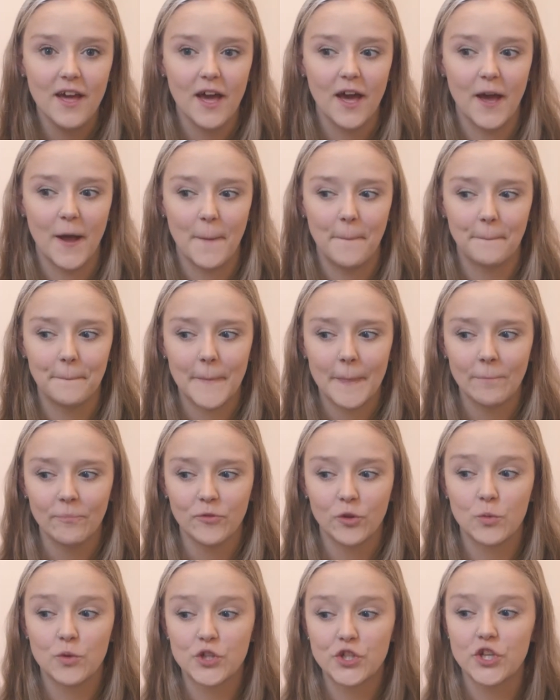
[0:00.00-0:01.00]

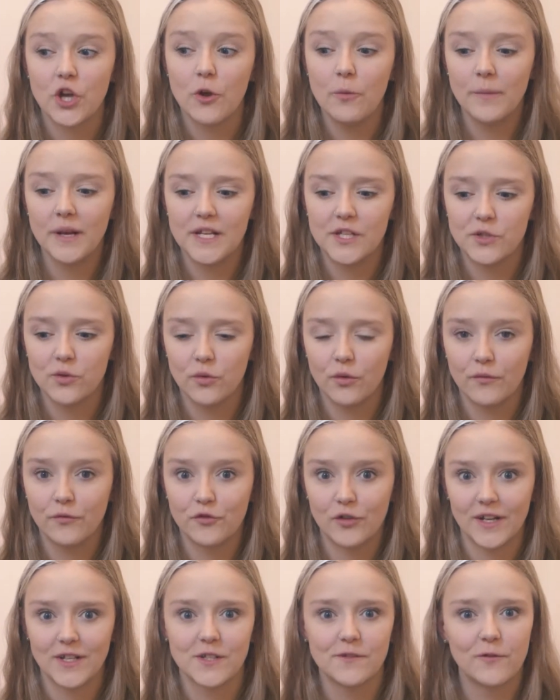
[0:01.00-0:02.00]
There were so many sort of
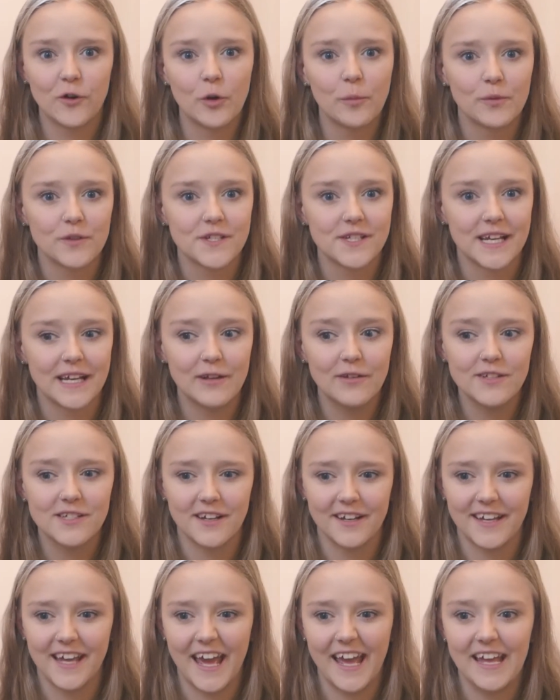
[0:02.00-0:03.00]
transferable skills
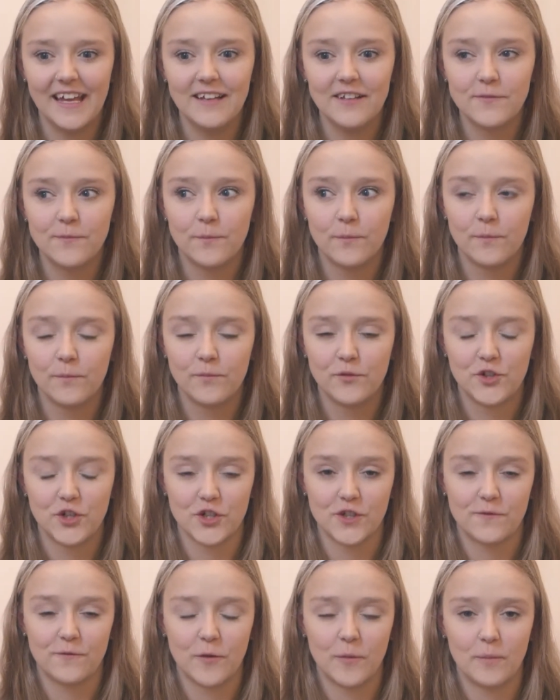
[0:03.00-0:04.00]
I gained
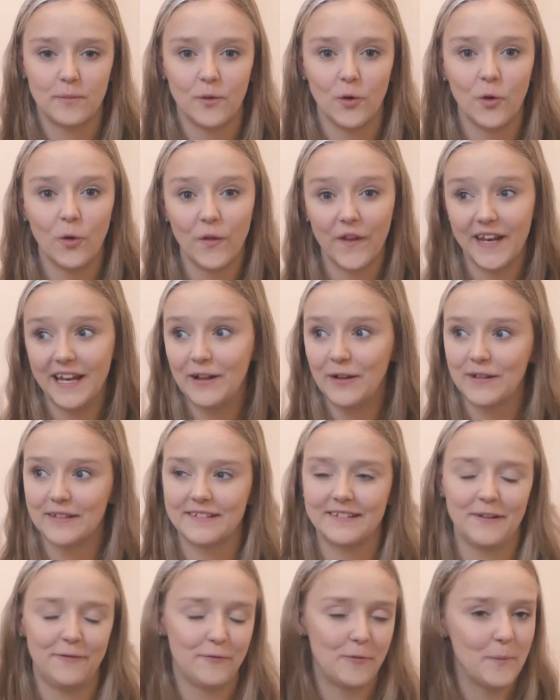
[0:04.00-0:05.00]
just from all the
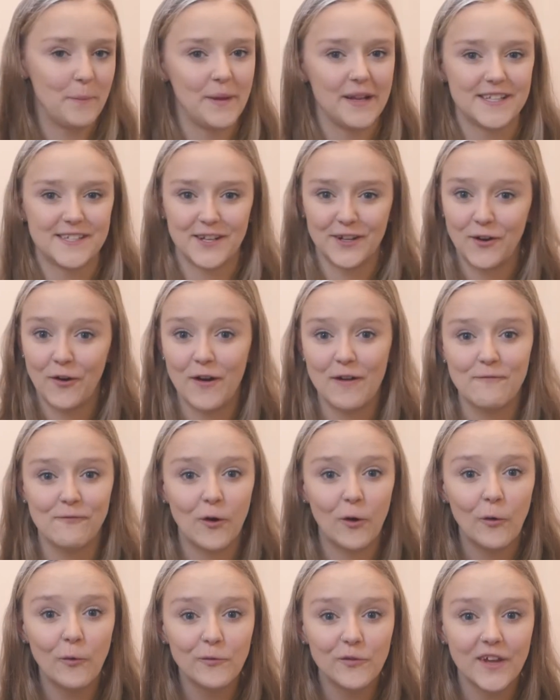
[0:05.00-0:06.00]
little different bits I got
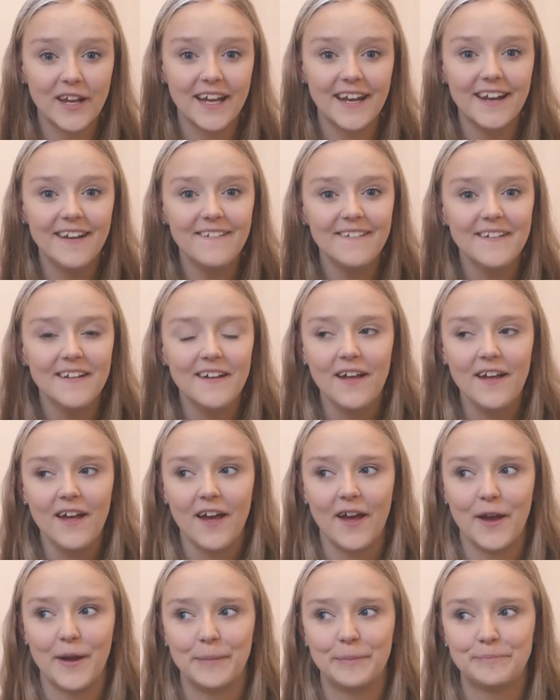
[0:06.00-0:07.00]
involved in,
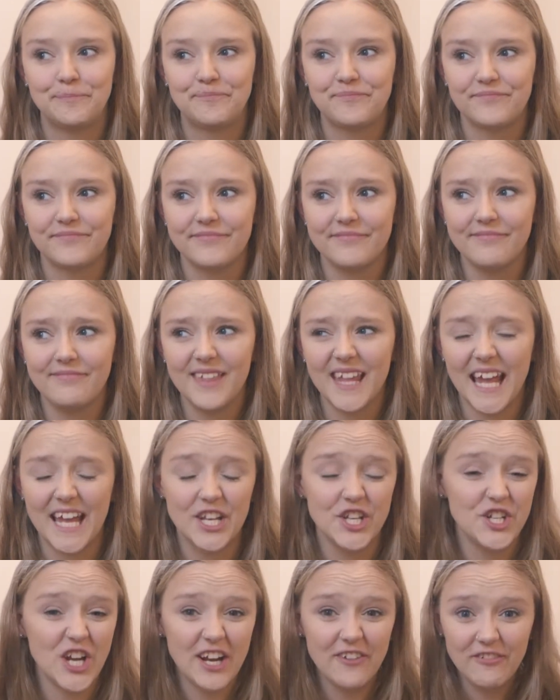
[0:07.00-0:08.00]

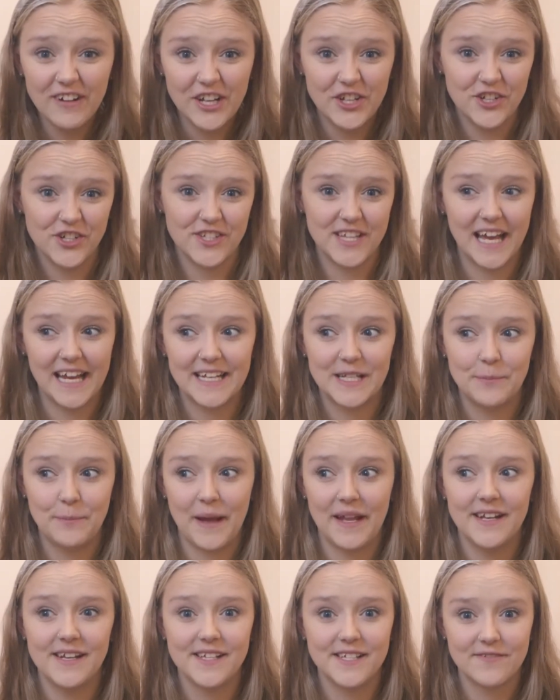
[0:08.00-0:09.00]
and generally just that
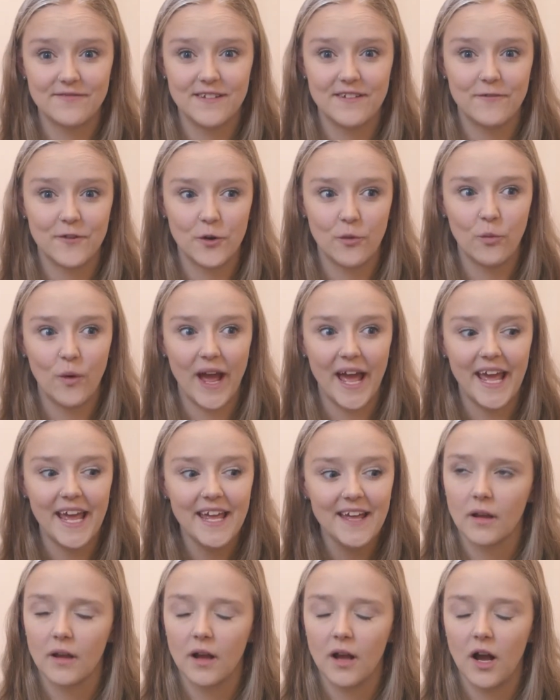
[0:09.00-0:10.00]
independence of living
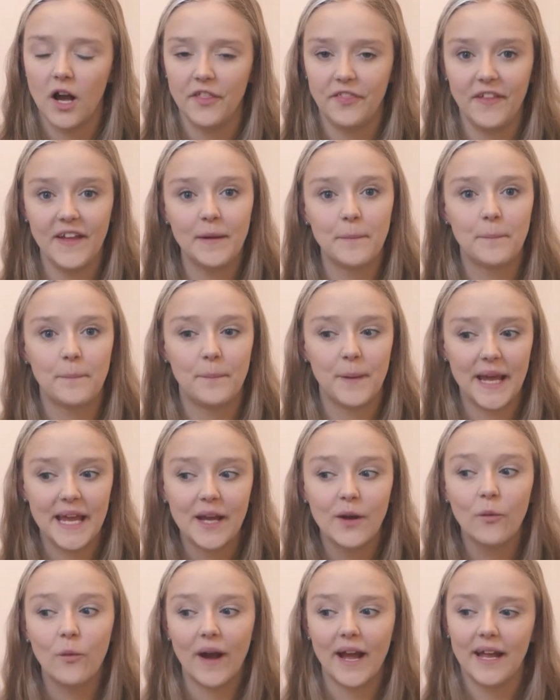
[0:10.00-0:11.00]
away. I think
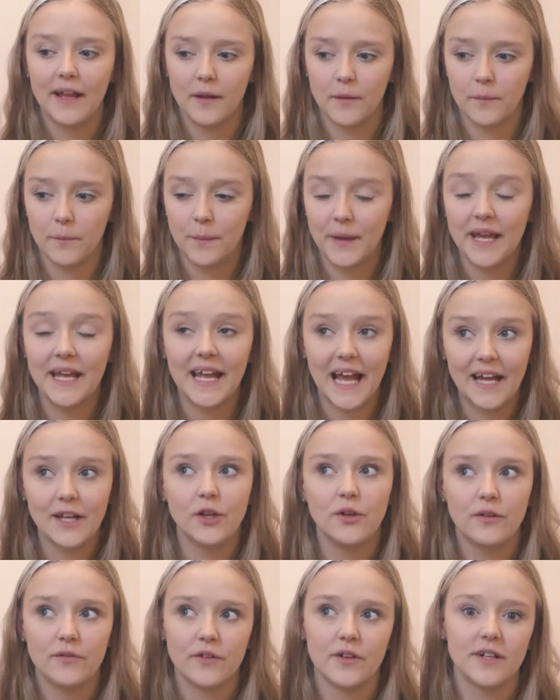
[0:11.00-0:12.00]
being at
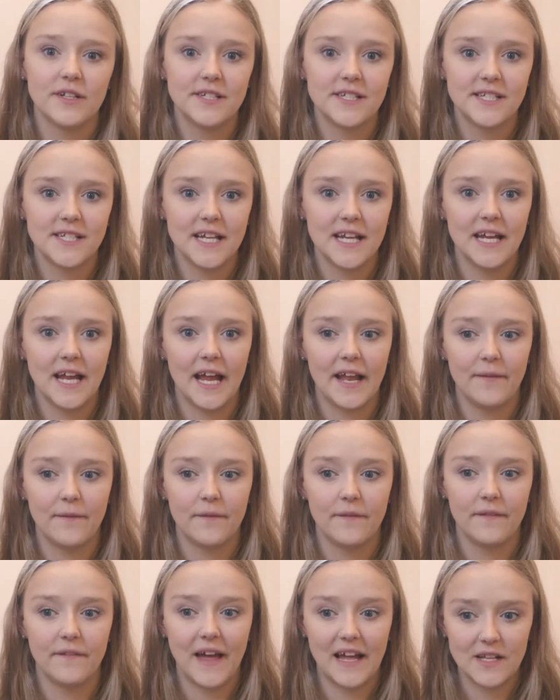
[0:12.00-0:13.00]
university,
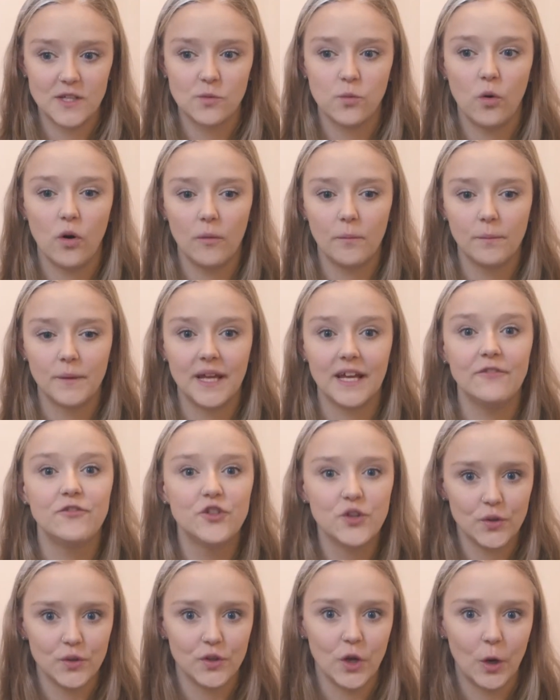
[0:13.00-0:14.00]
that's what
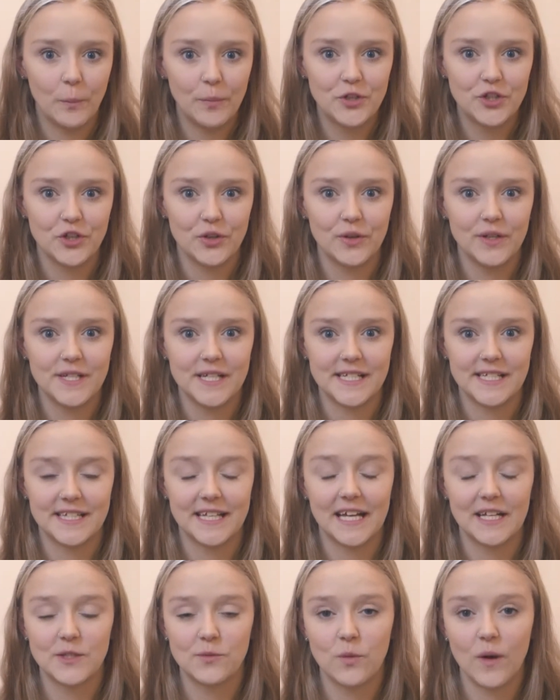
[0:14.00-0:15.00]
gives you the opportunities, and
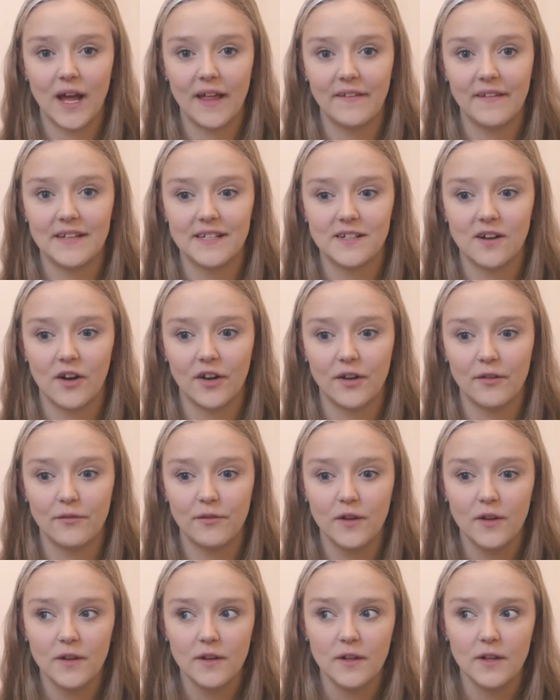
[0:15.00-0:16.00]
that's where these kind of
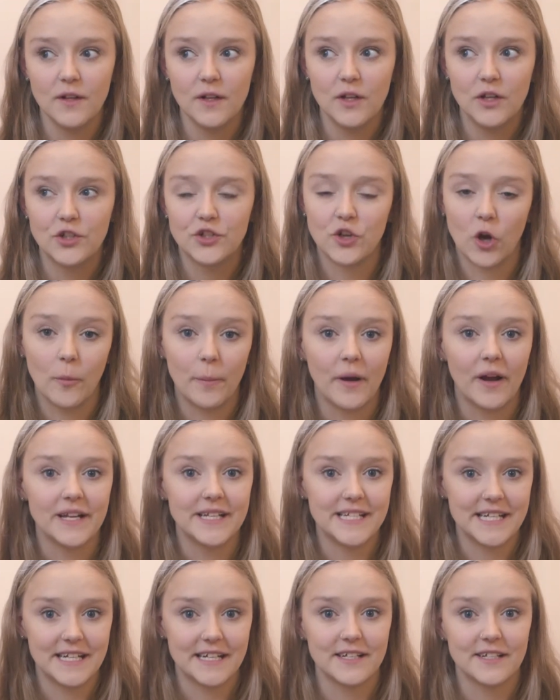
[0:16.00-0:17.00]
job
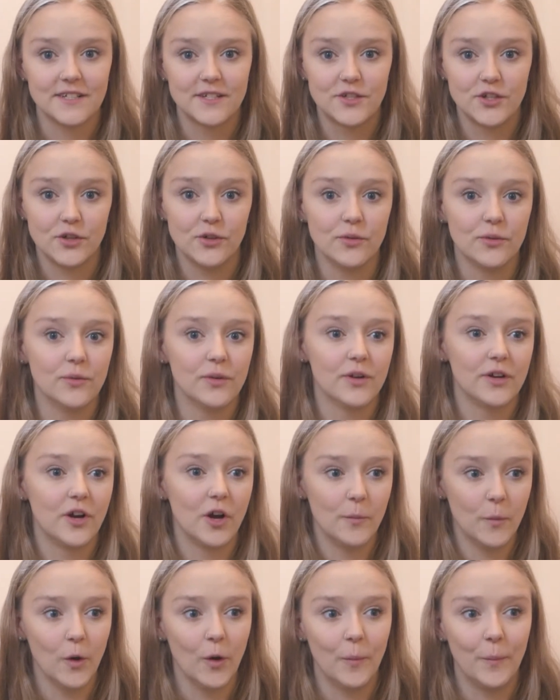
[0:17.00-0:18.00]
ideas do
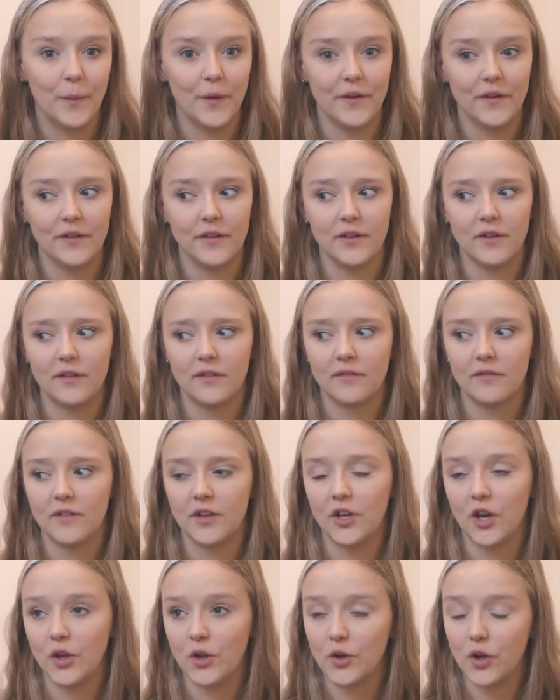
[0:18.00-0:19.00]
come up. And
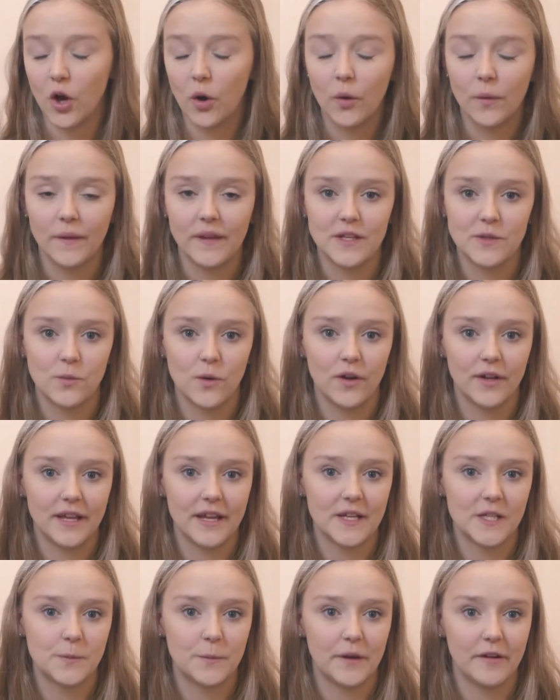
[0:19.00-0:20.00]
you know, you go on these work
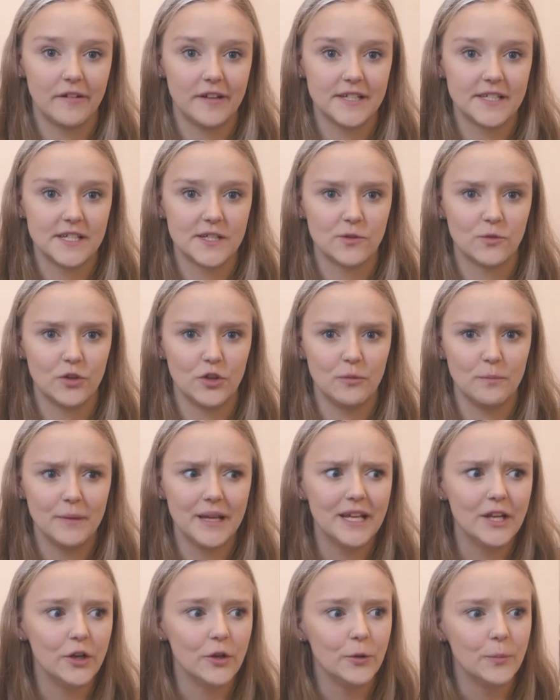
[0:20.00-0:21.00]
experiences or you
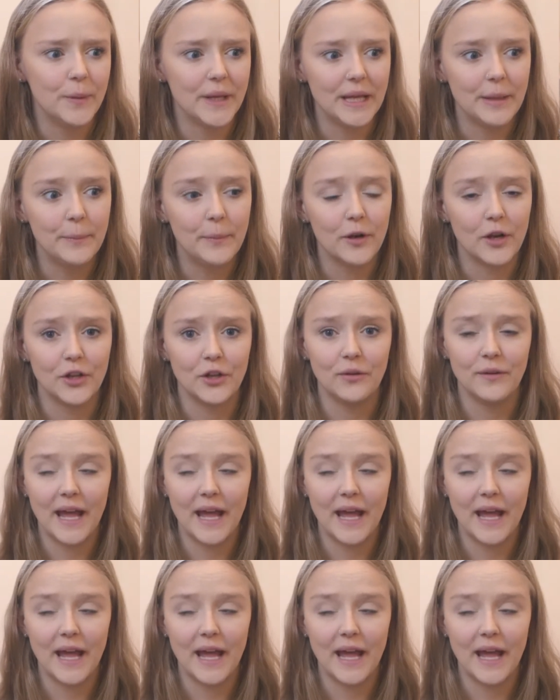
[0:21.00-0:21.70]
meet new people and you